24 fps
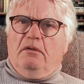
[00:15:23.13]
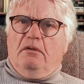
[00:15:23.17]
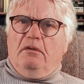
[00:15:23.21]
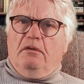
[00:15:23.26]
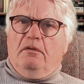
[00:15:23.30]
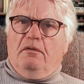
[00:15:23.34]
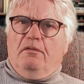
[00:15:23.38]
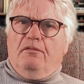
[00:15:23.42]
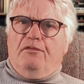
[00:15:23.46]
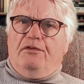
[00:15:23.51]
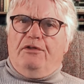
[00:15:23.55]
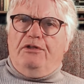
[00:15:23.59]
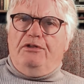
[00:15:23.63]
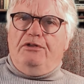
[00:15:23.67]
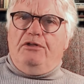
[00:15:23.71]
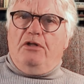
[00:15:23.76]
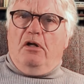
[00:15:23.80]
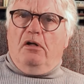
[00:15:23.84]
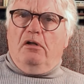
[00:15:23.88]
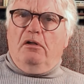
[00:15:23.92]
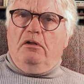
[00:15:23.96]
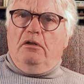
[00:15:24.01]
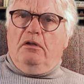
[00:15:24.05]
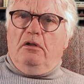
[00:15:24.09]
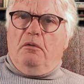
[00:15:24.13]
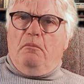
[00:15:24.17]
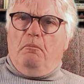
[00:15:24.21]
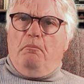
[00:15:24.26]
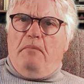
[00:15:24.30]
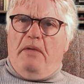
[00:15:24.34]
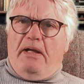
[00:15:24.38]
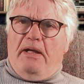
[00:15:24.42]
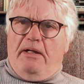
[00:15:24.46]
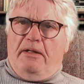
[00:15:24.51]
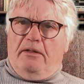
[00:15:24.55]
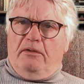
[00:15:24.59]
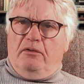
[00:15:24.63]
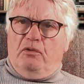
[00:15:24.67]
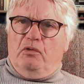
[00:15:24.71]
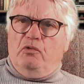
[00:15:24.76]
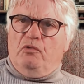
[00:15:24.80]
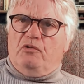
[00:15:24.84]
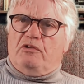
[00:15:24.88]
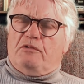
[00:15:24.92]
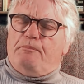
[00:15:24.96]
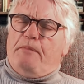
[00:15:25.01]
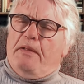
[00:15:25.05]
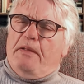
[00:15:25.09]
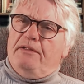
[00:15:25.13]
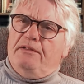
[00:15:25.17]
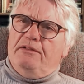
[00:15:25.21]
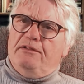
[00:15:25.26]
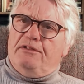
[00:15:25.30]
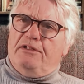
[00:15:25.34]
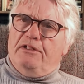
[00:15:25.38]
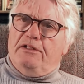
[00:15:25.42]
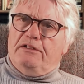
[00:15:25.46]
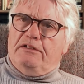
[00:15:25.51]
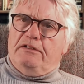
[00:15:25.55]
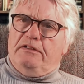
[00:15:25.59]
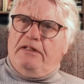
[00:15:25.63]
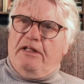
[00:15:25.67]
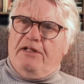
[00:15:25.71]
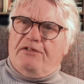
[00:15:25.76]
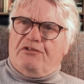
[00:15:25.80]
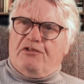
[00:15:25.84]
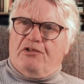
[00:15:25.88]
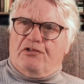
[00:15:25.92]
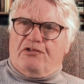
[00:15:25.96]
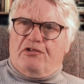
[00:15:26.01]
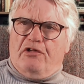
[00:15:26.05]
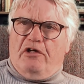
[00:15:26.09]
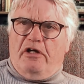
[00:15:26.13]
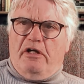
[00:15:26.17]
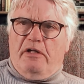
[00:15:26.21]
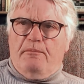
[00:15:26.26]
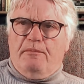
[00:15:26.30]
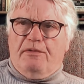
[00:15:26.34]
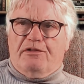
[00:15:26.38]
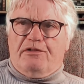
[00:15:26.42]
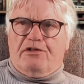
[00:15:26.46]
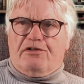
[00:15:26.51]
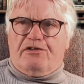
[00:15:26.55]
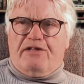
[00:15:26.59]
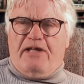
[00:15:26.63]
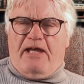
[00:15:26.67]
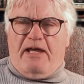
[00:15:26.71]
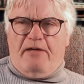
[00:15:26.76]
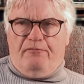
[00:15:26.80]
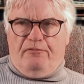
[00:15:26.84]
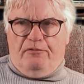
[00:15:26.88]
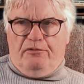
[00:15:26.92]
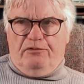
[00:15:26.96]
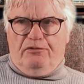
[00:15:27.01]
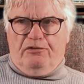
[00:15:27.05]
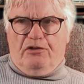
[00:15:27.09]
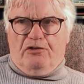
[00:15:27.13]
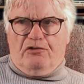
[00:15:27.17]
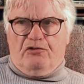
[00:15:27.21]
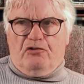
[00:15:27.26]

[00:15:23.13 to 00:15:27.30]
The young man who spends his leisure time at a tavern does